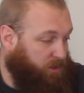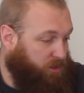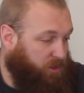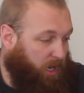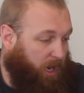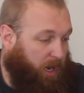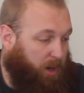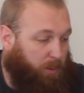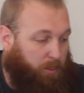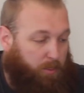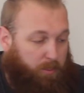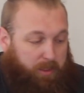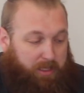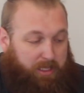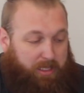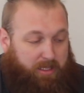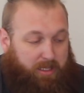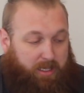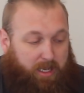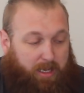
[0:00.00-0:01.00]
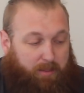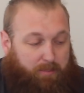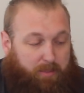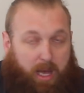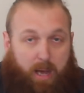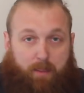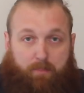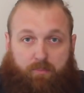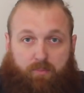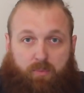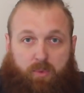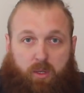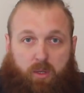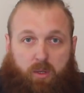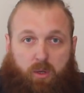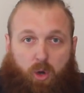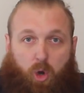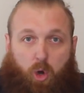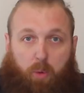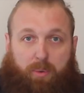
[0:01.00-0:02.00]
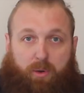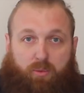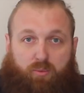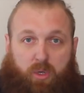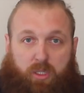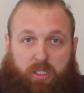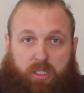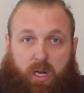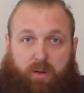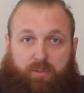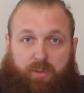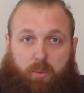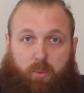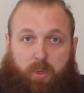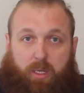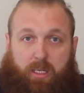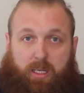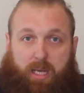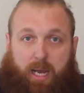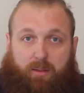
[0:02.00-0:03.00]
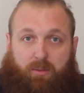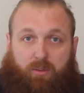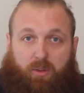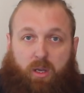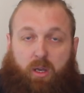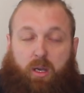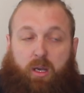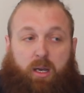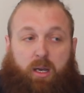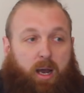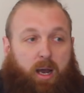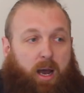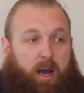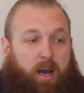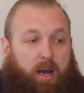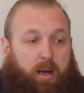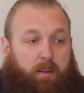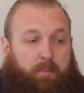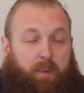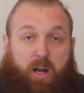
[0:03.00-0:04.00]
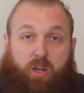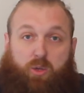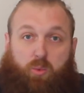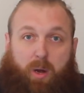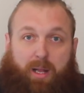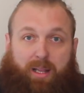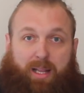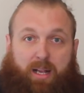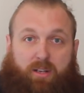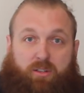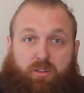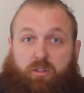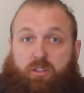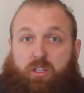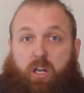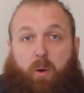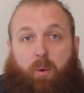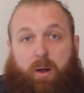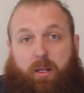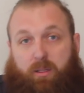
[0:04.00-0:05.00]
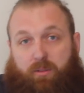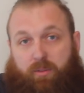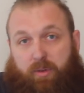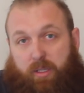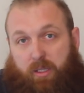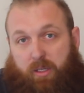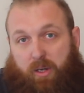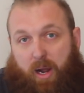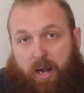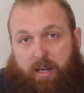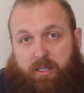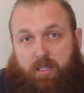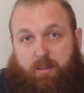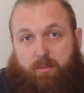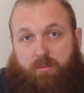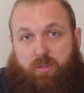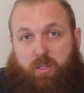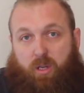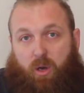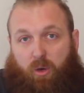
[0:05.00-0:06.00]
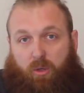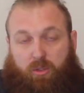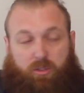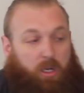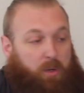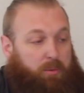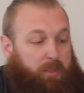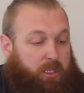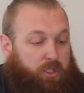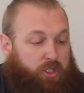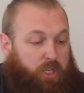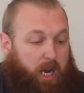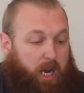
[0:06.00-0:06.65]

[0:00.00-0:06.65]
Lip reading: So we need to keep them up and running over the weekend, as well as no end of other items that also need